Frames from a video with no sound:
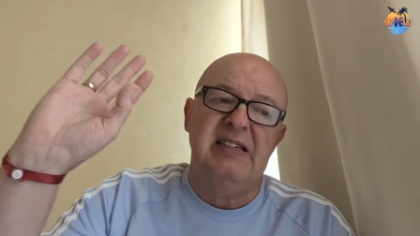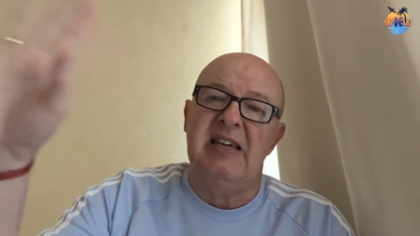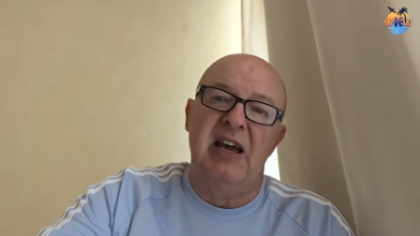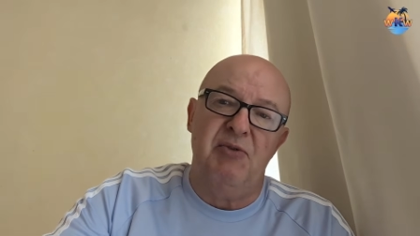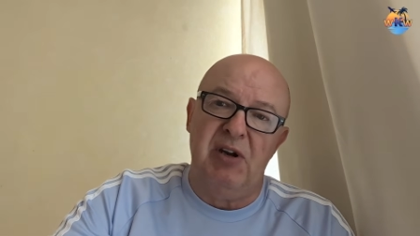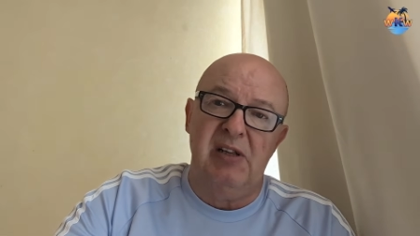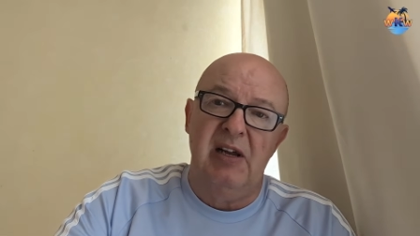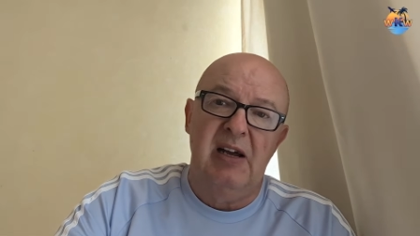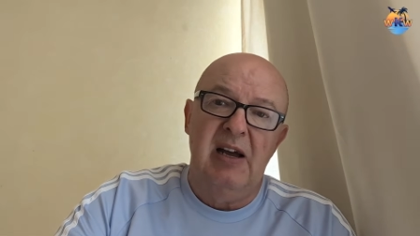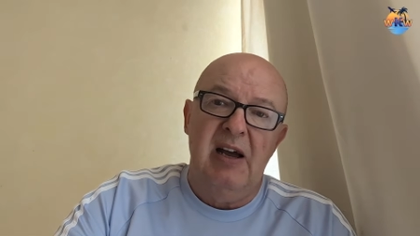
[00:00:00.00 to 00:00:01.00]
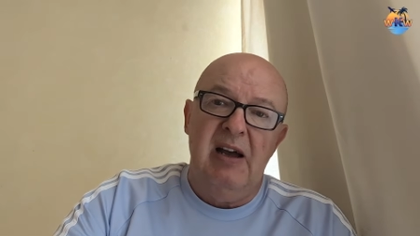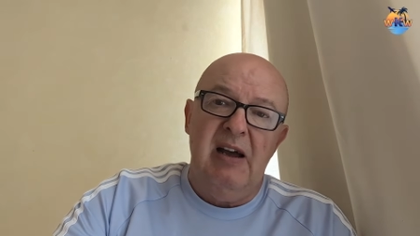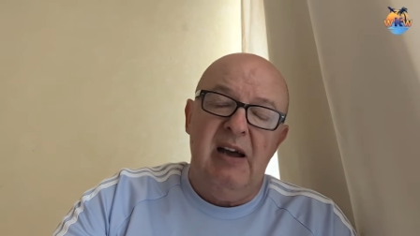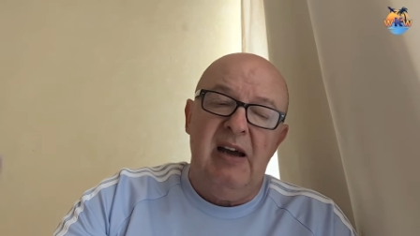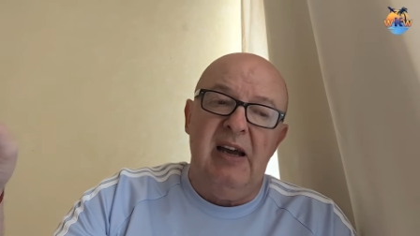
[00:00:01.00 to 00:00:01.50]
cereal
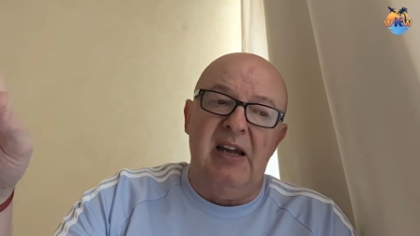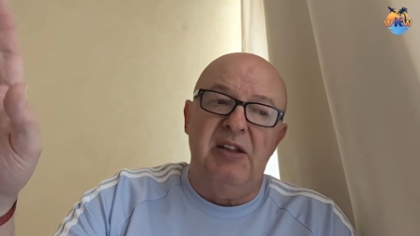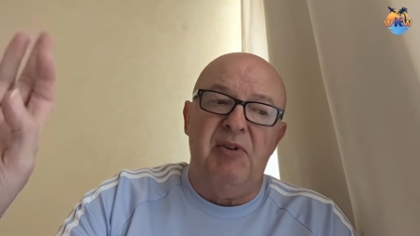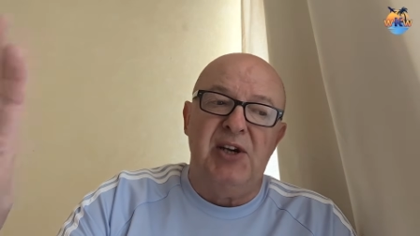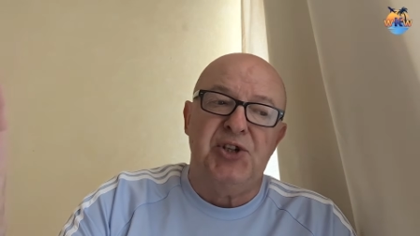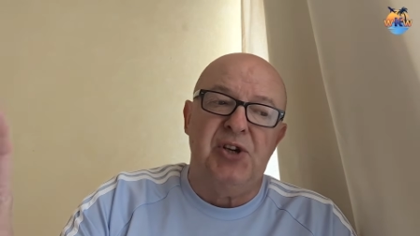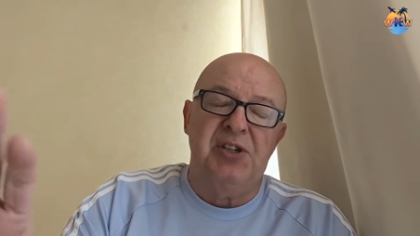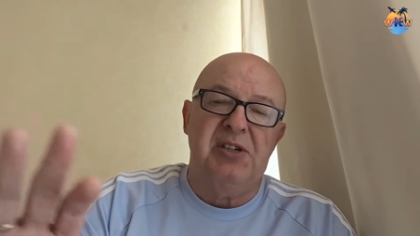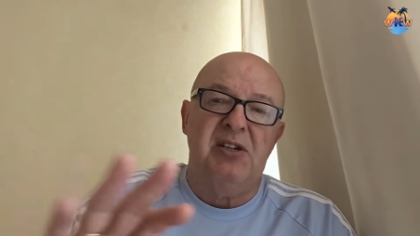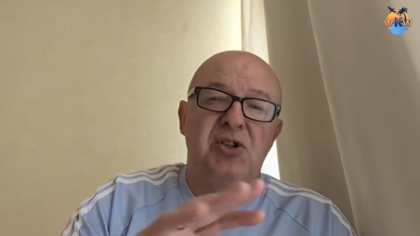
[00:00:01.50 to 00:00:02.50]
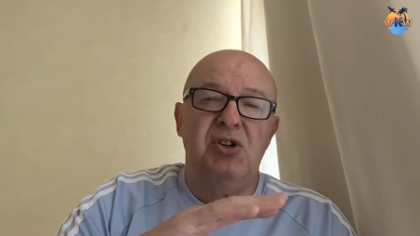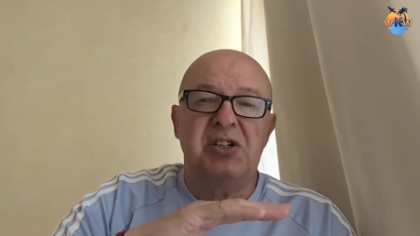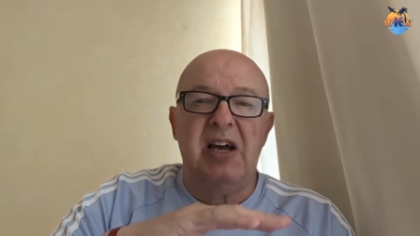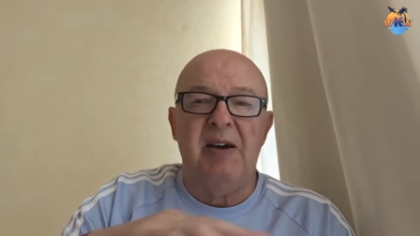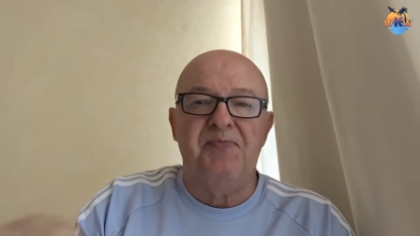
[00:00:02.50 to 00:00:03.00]
in the restaurants. It's
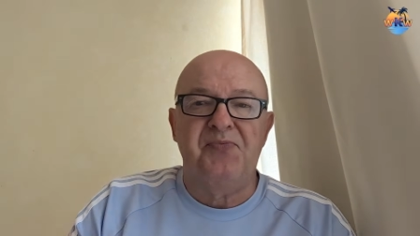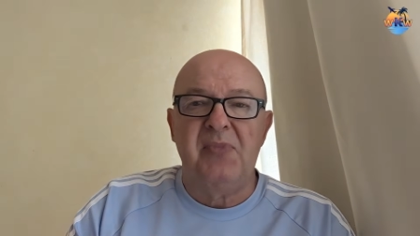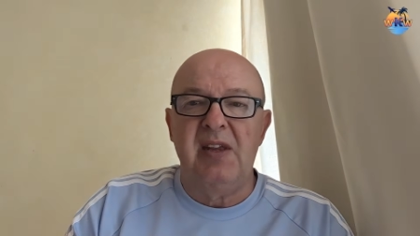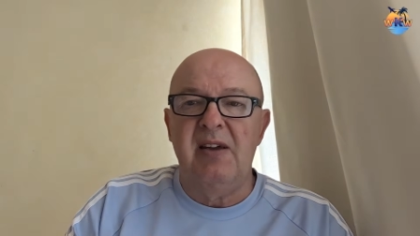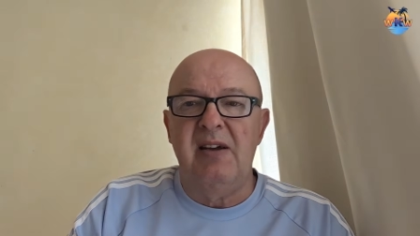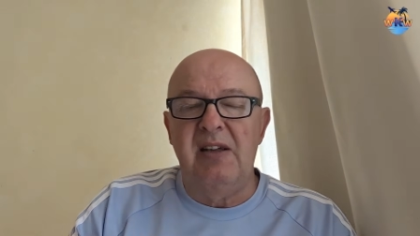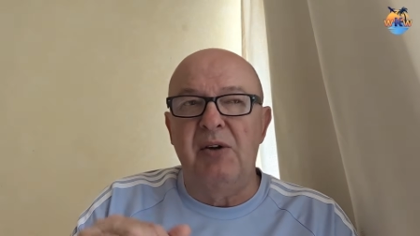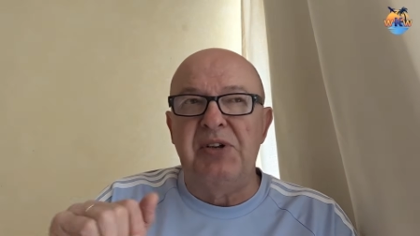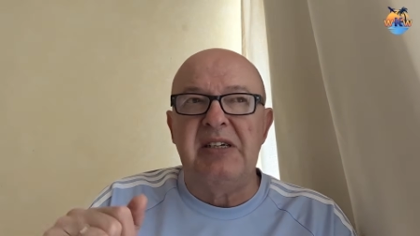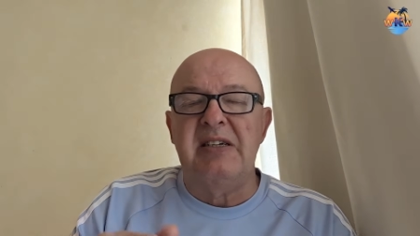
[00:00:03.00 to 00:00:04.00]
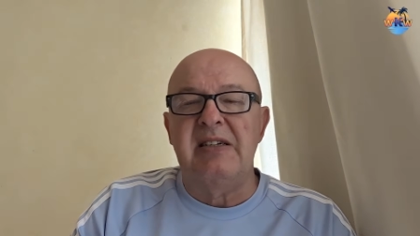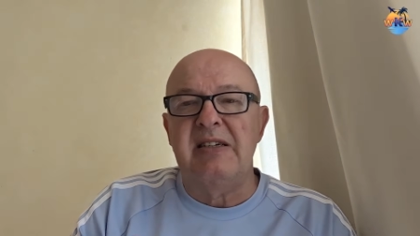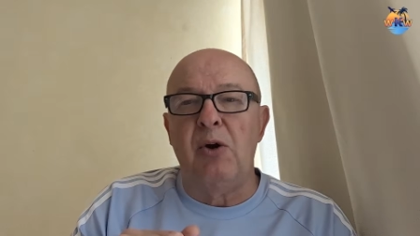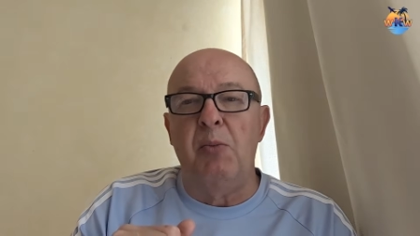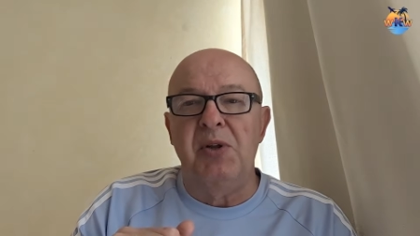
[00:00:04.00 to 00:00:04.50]
just that, this
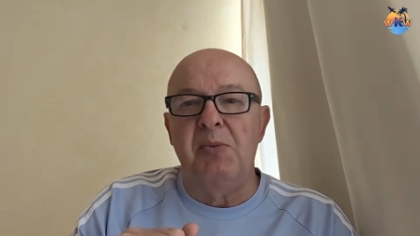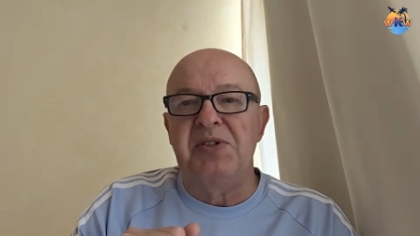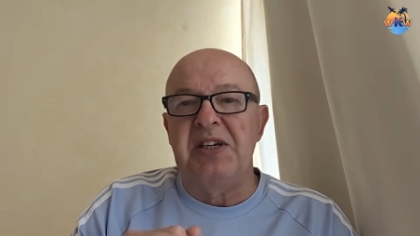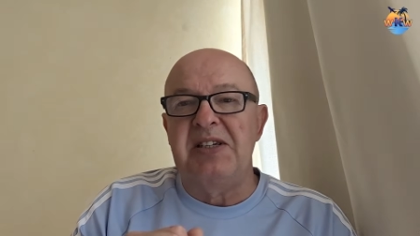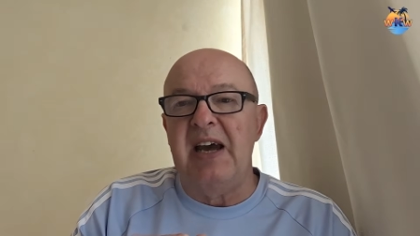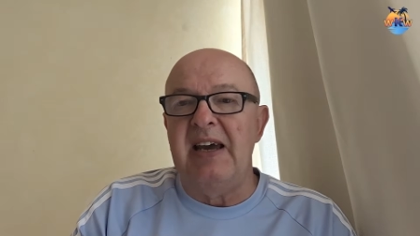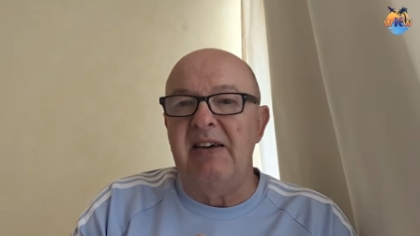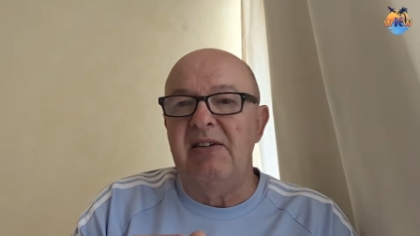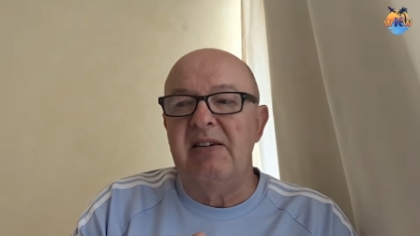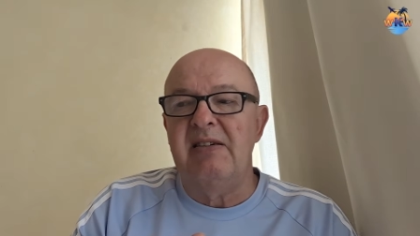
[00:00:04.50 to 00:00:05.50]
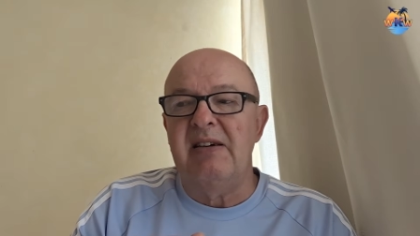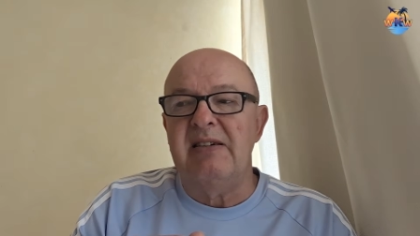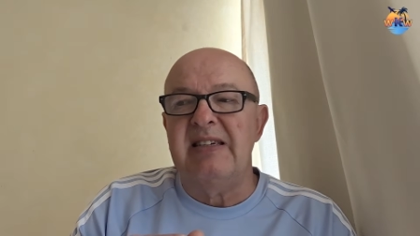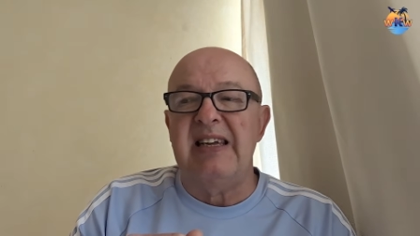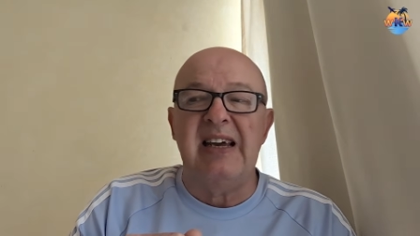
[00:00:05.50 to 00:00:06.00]
is coming on to day
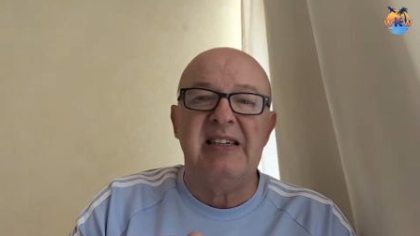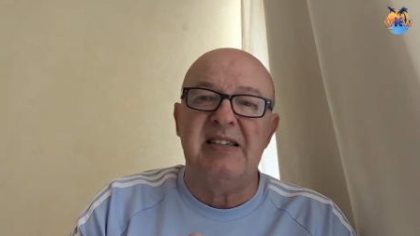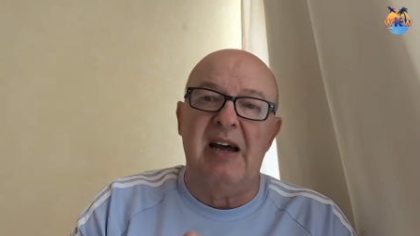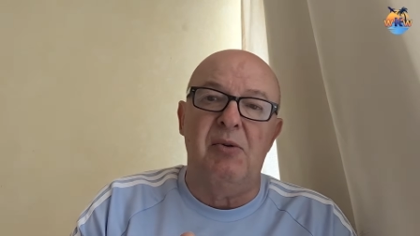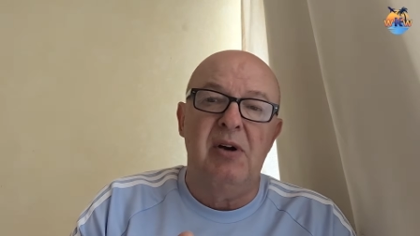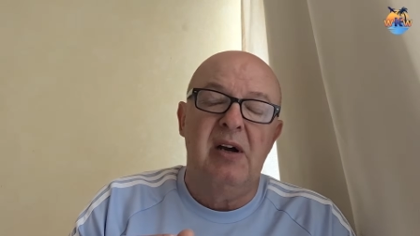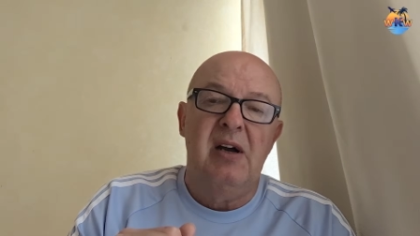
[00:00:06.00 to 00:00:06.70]
6 now,